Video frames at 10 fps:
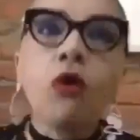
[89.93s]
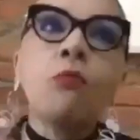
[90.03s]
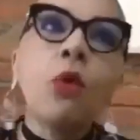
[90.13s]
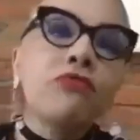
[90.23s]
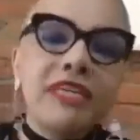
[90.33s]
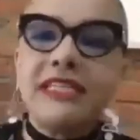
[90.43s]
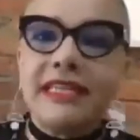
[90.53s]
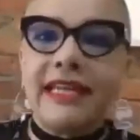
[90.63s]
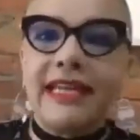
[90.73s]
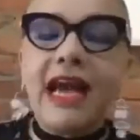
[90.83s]
or more
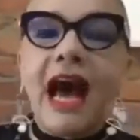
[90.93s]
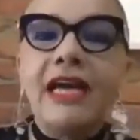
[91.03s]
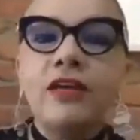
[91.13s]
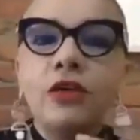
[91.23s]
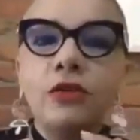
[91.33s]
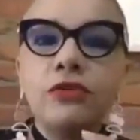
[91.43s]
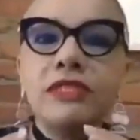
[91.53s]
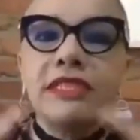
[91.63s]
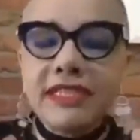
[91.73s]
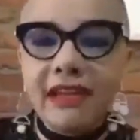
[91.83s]
recently, I use
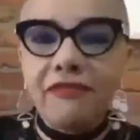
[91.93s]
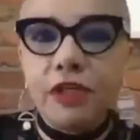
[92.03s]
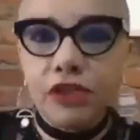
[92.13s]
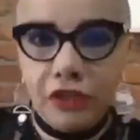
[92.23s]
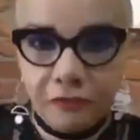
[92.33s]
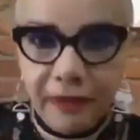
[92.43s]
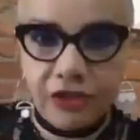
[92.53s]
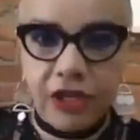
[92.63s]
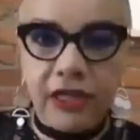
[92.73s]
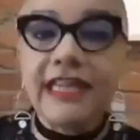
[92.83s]
this definition of
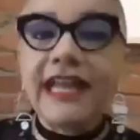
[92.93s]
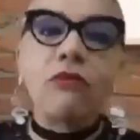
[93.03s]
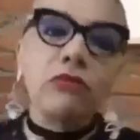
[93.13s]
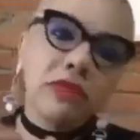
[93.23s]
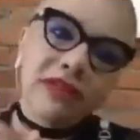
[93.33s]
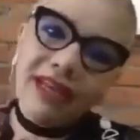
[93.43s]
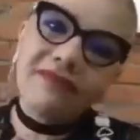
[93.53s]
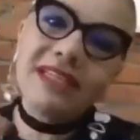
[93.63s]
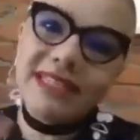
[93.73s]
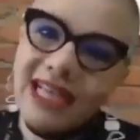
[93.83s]
patriarchy. Now, the kind of
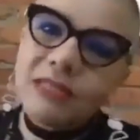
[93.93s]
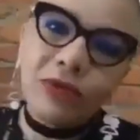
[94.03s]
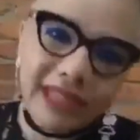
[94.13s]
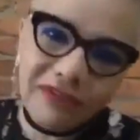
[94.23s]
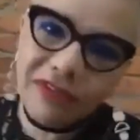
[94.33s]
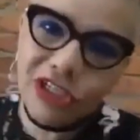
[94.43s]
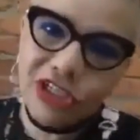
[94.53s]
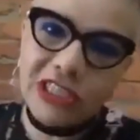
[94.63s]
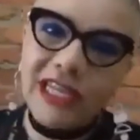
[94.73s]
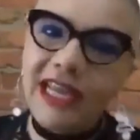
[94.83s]
the textbook
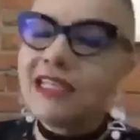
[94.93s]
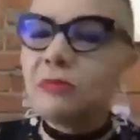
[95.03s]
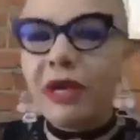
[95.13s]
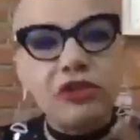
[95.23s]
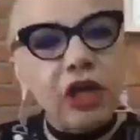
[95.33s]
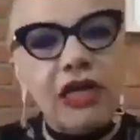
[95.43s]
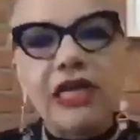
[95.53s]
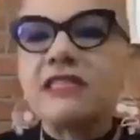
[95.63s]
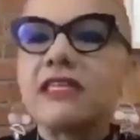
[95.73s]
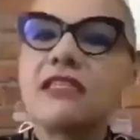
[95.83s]
definition is patriarchy
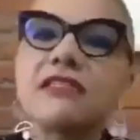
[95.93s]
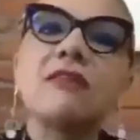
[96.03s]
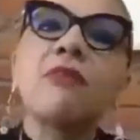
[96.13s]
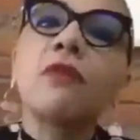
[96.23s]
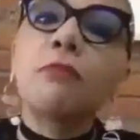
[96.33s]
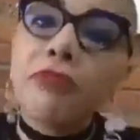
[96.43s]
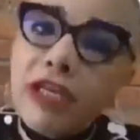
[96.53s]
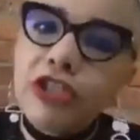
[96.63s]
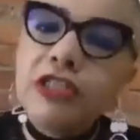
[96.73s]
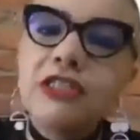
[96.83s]
is a system of
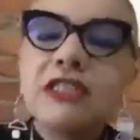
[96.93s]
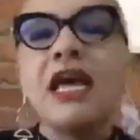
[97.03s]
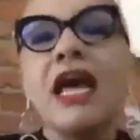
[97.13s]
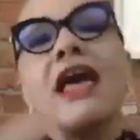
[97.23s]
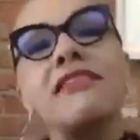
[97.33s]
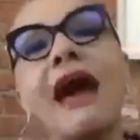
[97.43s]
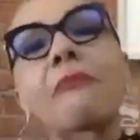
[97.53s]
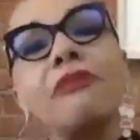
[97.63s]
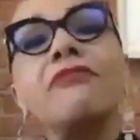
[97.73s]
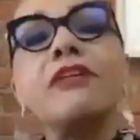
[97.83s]
oppressions that
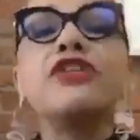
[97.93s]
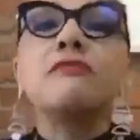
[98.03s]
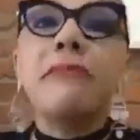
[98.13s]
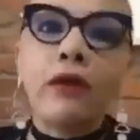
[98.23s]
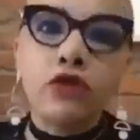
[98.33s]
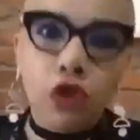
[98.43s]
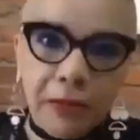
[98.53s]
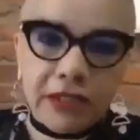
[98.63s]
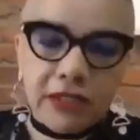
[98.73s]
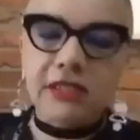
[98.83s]
privileges male
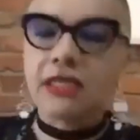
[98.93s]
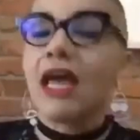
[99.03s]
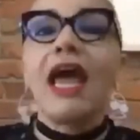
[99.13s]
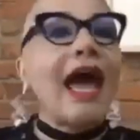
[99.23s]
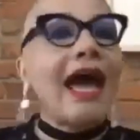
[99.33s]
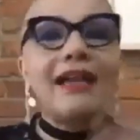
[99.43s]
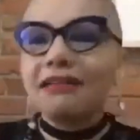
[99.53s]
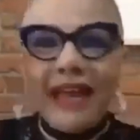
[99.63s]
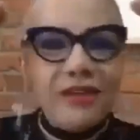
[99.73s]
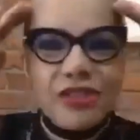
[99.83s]
dominance. And
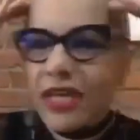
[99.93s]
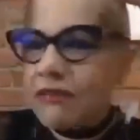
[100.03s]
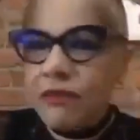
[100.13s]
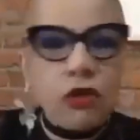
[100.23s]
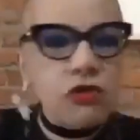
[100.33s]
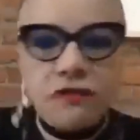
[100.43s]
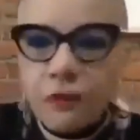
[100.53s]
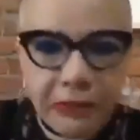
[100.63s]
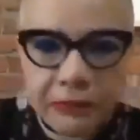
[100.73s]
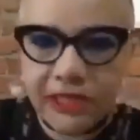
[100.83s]
that just kind of goes over
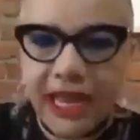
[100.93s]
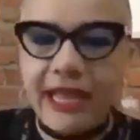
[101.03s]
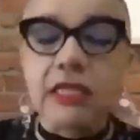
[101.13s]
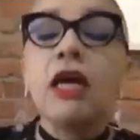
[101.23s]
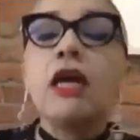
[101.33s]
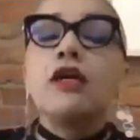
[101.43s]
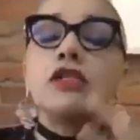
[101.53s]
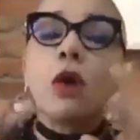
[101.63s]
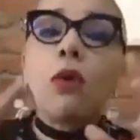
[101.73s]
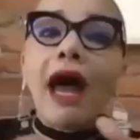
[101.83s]
people's head.
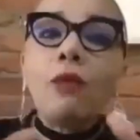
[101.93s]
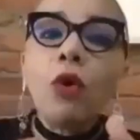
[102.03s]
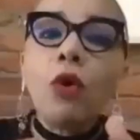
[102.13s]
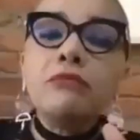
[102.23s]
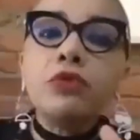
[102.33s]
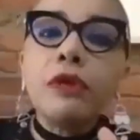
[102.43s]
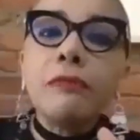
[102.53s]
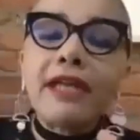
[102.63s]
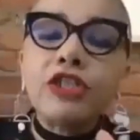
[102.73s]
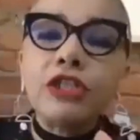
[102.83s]
So I want them to
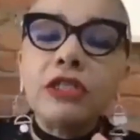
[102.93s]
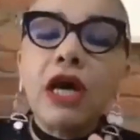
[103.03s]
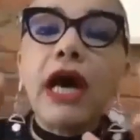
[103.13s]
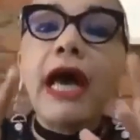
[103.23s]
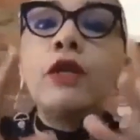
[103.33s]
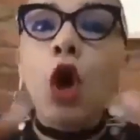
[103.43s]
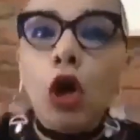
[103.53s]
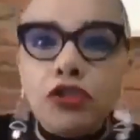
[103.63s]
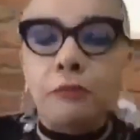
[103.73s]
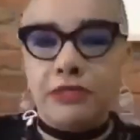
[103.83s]
imagine an
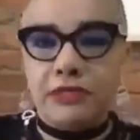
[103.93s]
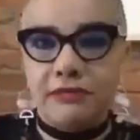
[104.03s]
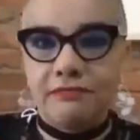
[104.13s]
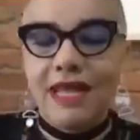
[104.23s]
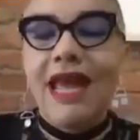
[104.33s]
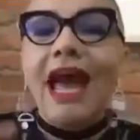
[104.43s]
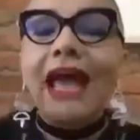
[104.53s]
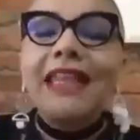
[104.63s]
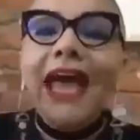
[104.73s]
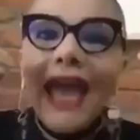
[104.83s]
octopus and
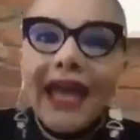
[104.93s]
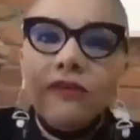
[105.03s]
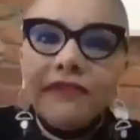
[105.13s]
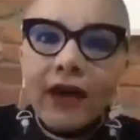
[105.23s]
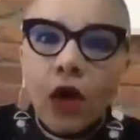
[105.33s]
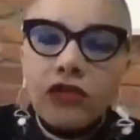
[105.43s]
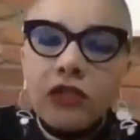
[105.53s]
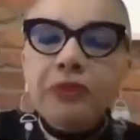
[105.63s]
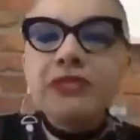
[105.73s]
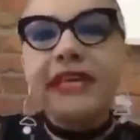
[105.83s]
the head of that
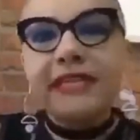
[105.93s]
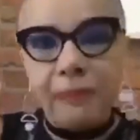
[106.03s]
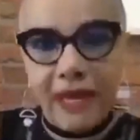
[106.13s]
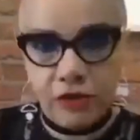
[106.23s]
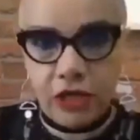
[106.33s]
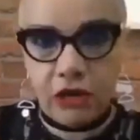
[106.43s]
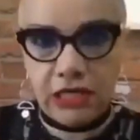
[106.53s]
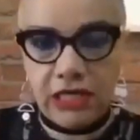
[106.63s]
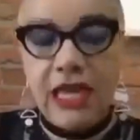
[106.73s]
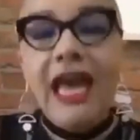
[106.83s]
octopus is
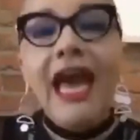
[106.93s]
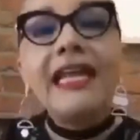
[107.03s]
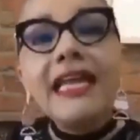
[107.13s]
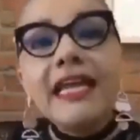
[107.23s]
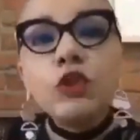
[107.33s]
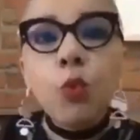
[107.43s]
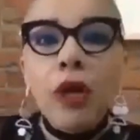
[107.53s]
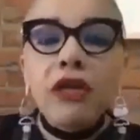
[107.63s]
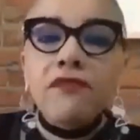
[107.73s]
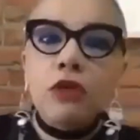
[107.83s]
patriarchy. And each one
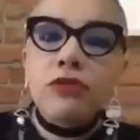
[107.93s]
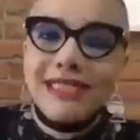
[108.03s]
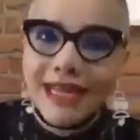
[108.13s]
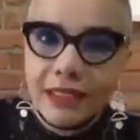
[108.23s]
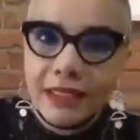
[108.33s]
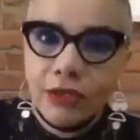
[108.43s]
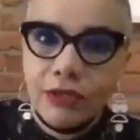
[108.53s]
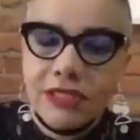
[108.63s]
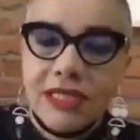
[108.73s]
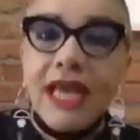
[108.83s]
of those tentacles
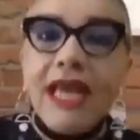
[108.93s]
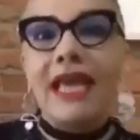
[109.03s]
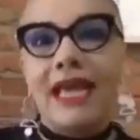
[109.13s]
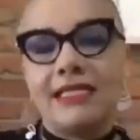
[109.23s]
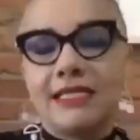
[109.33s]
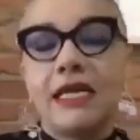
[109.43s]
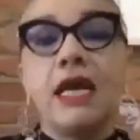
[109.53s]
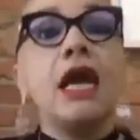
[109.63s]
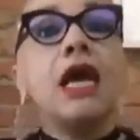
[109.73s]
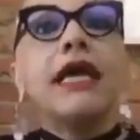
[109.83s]
is
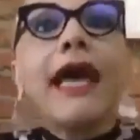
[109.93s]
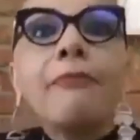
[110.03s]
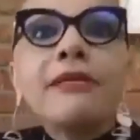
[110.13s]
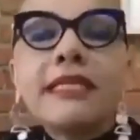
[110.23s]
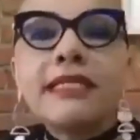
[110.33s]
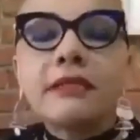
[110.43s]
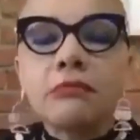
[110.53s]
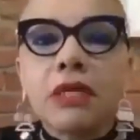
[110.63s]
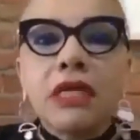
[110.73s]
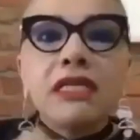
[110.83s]
capitalism,
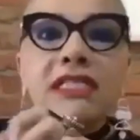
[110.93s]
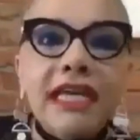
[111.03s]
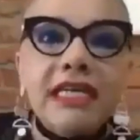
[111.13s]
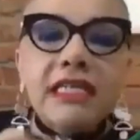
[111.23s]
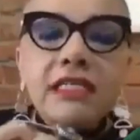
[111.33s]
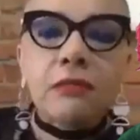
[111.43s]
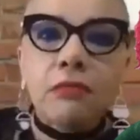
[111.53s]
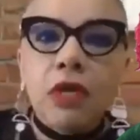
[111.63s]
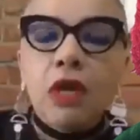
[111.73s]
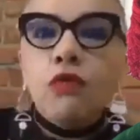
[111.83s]
sexism,
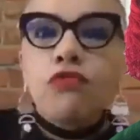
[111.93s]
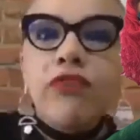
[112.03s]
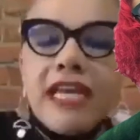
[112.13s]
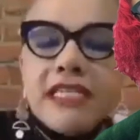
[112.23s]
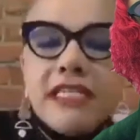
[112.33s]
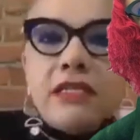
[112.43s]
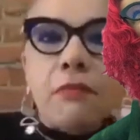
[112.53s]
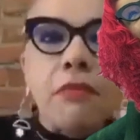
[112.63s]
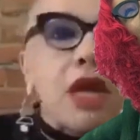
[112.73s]
racism,